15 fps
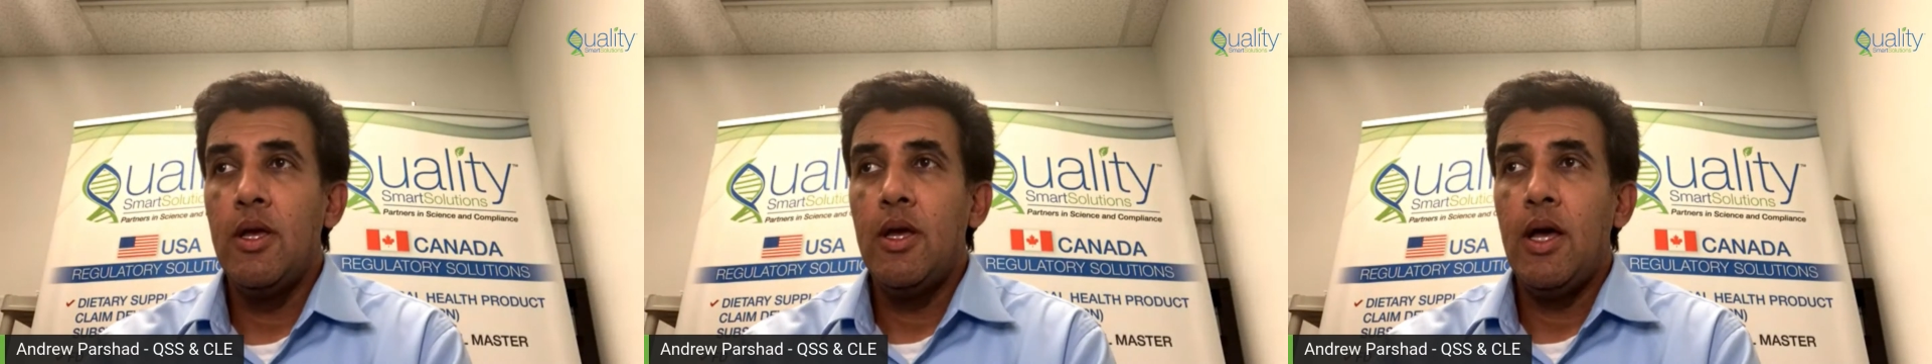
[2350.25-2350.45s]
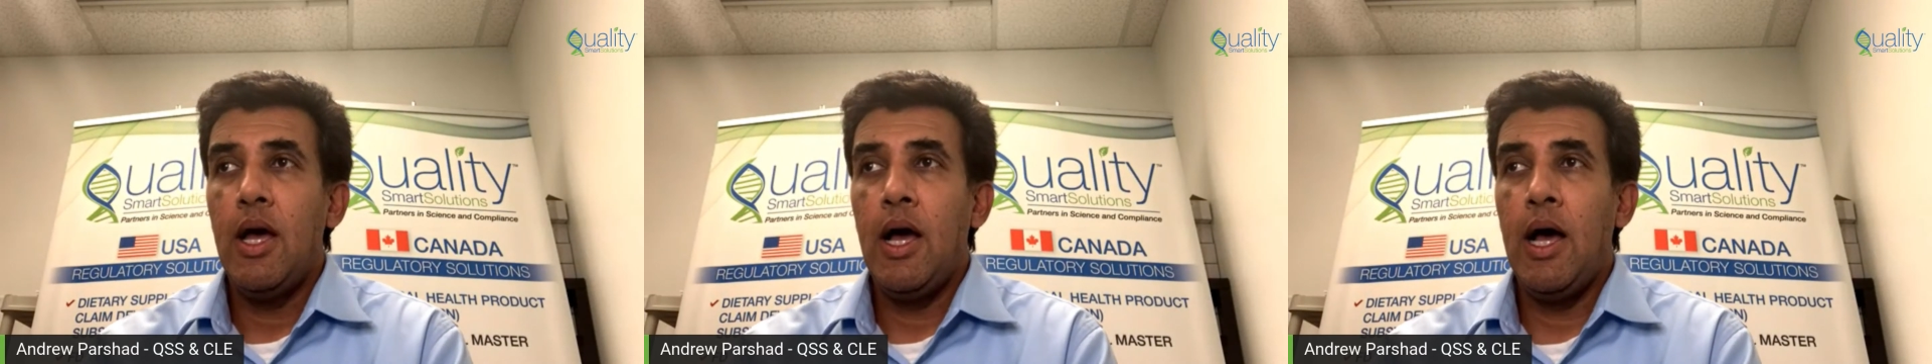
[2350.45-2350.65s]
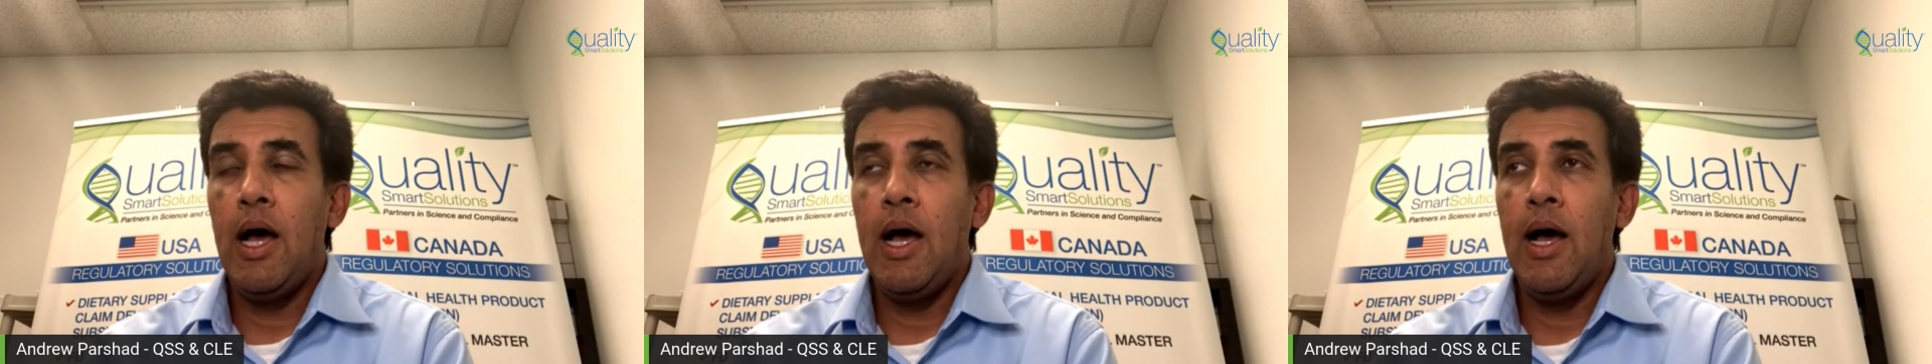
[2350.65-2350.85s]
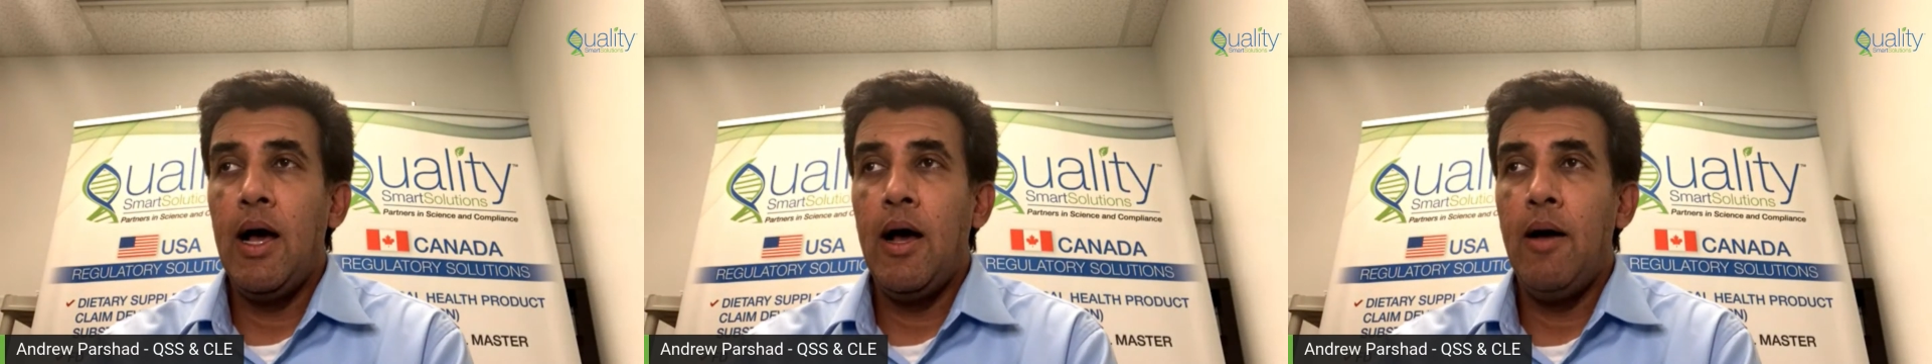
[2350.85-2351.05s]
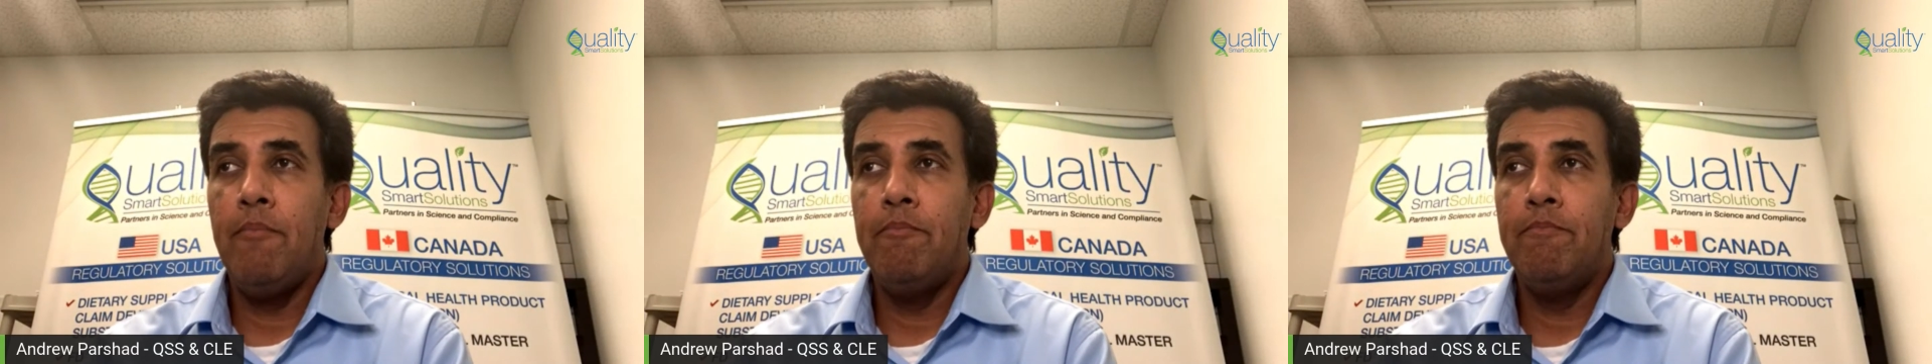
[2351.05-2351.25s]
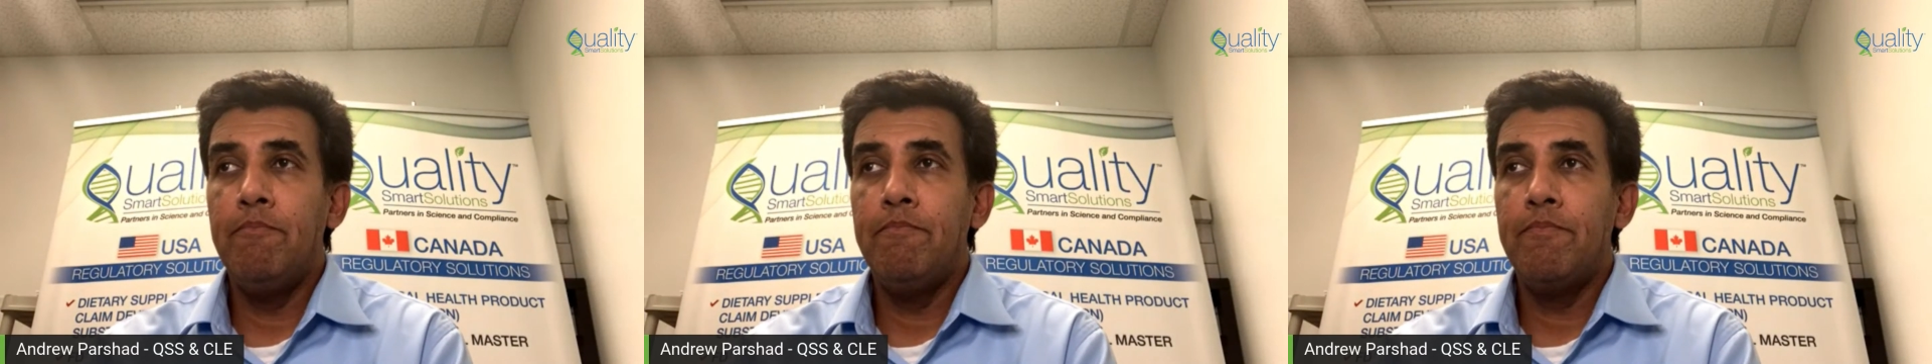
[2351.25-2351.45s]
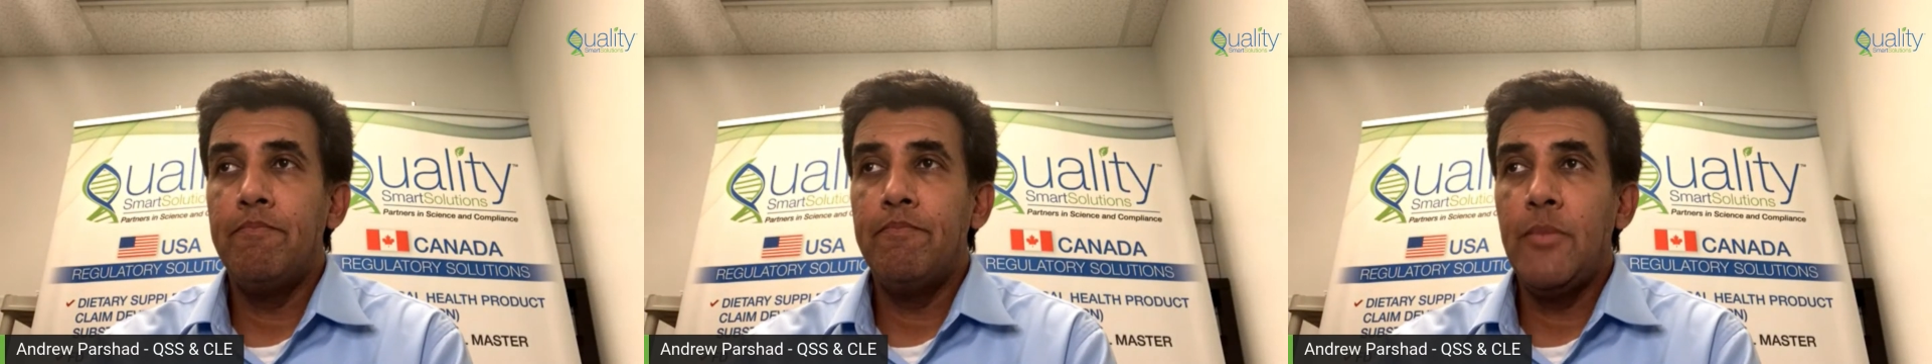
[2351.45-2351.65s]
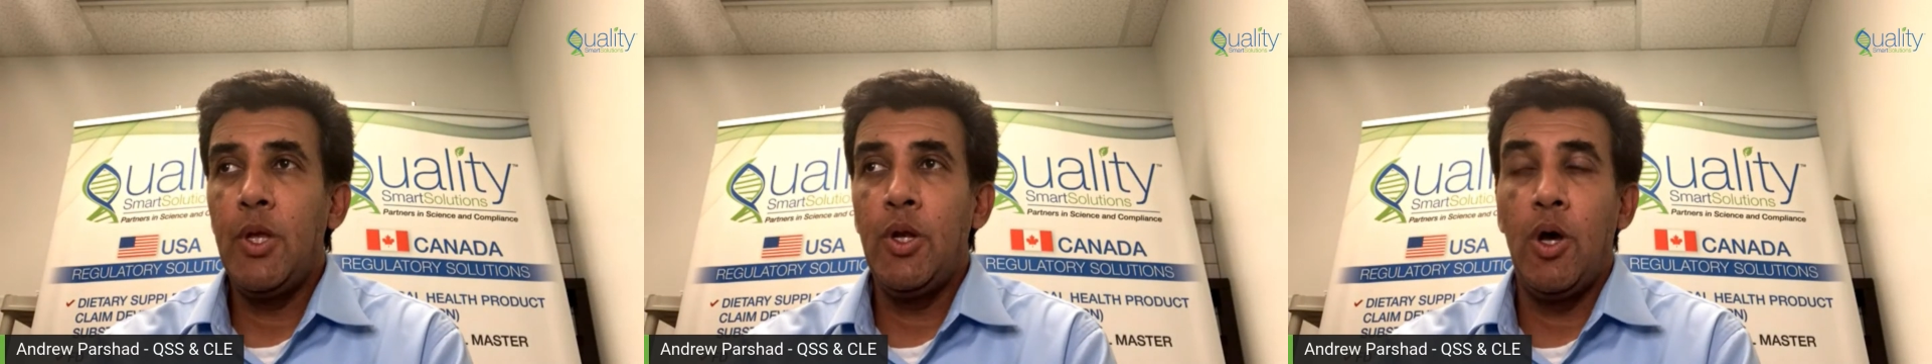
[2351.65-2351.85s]
to
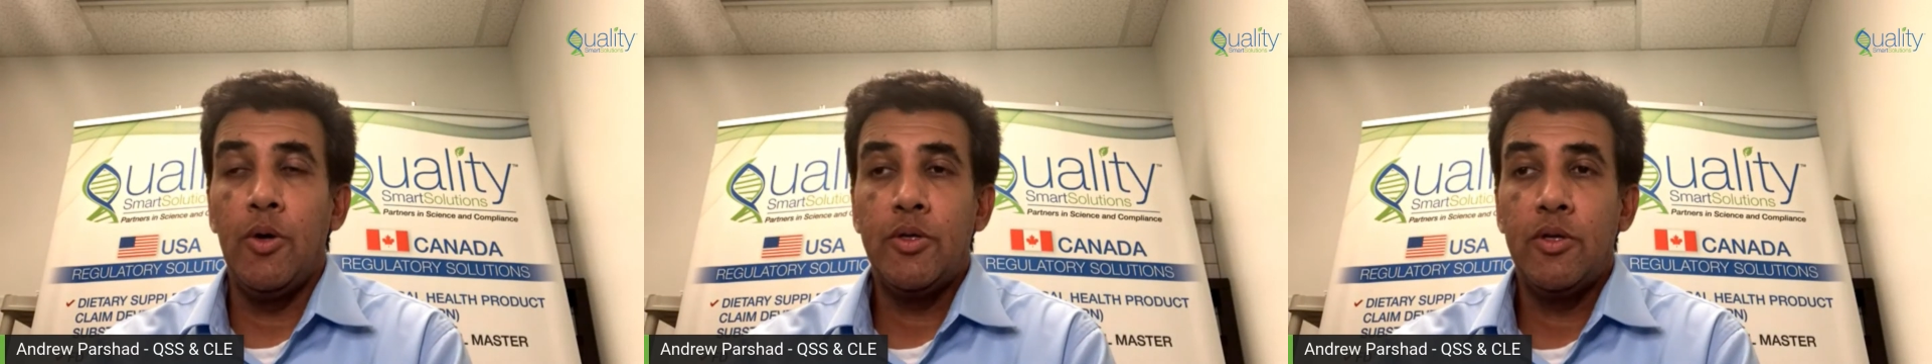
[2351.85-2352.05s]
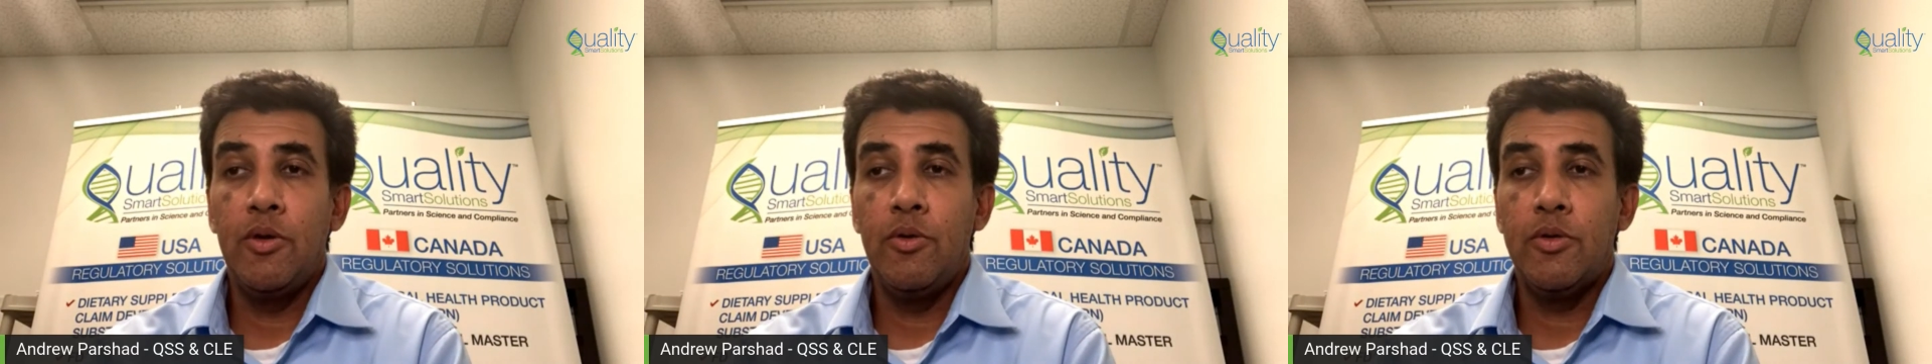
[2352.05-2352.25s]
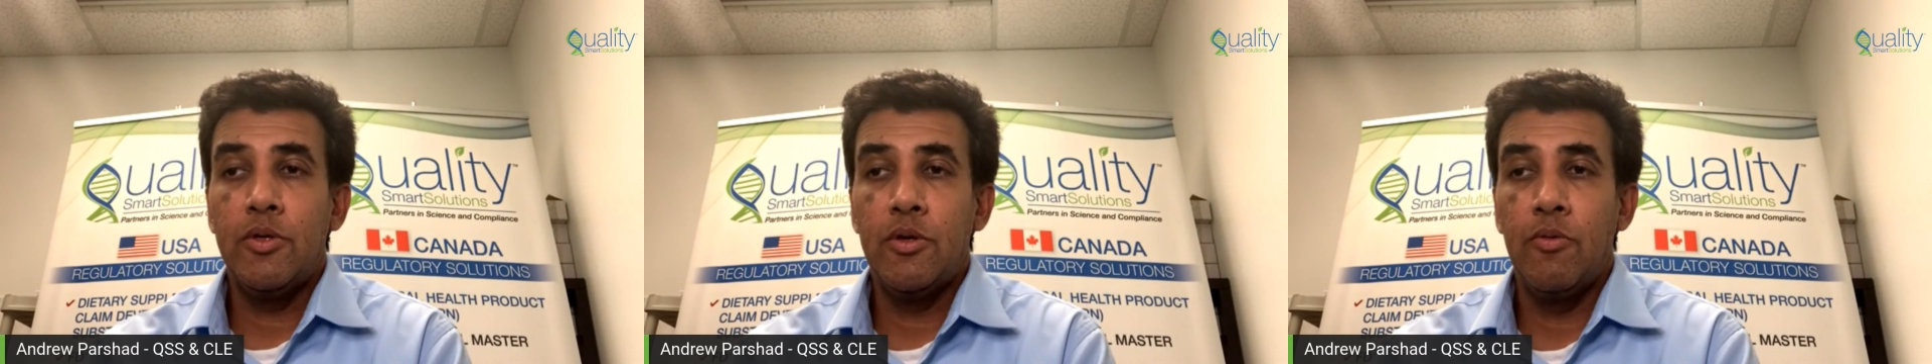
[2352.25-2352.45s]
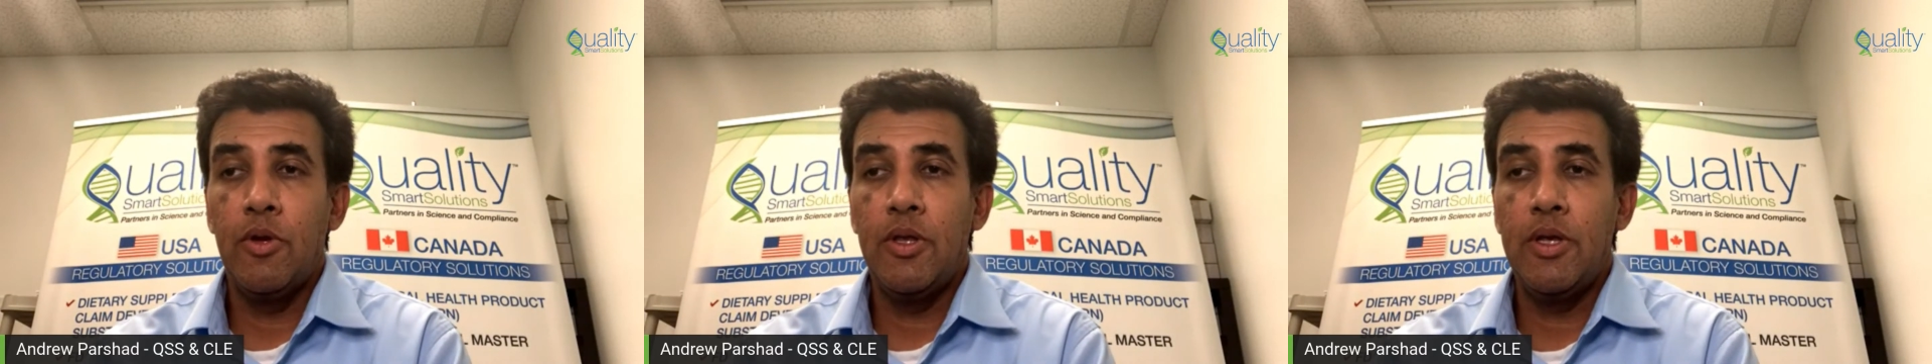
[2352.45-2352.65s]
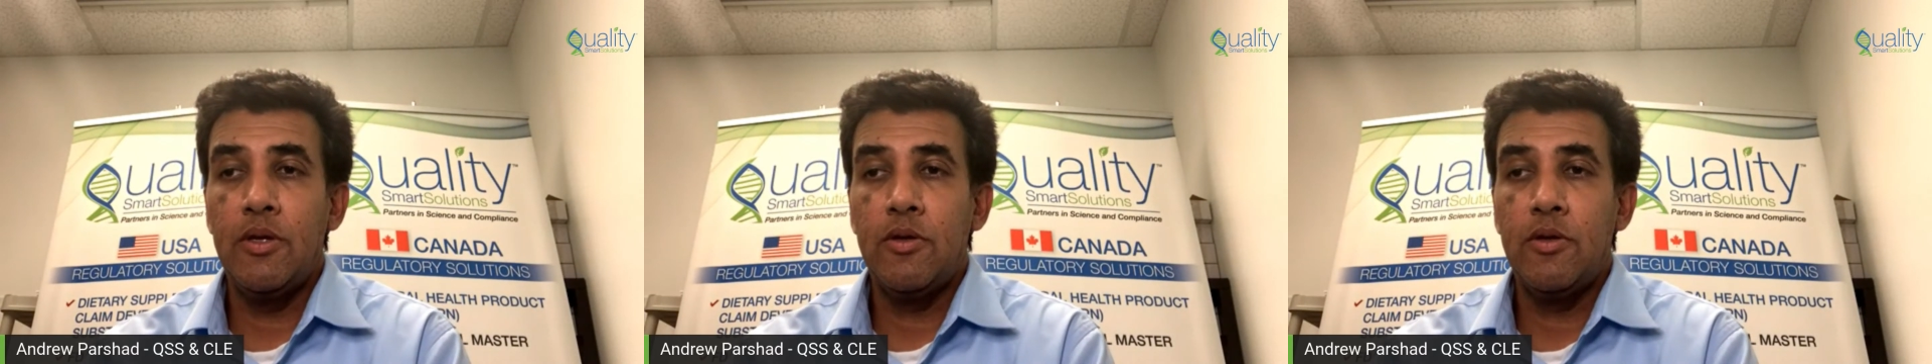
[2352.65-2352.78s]
really